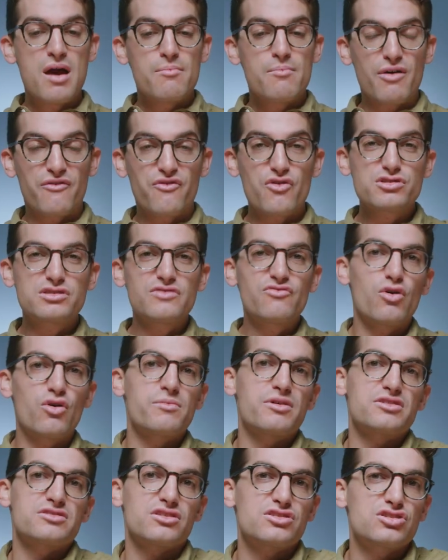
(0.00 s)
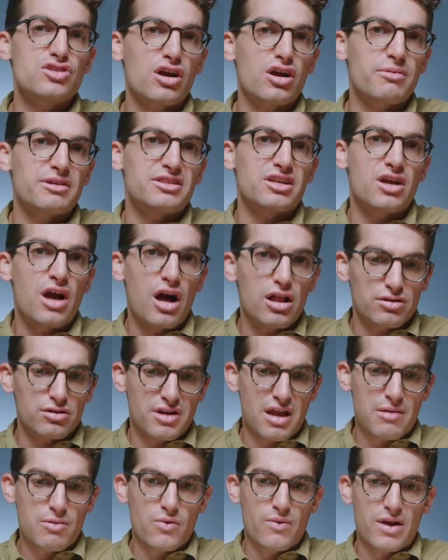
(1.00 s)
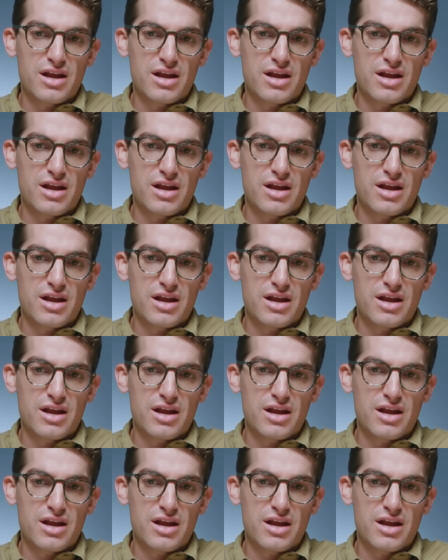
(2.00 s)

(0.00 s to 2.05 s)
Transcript: But first and foremost, let's talk about the color gamut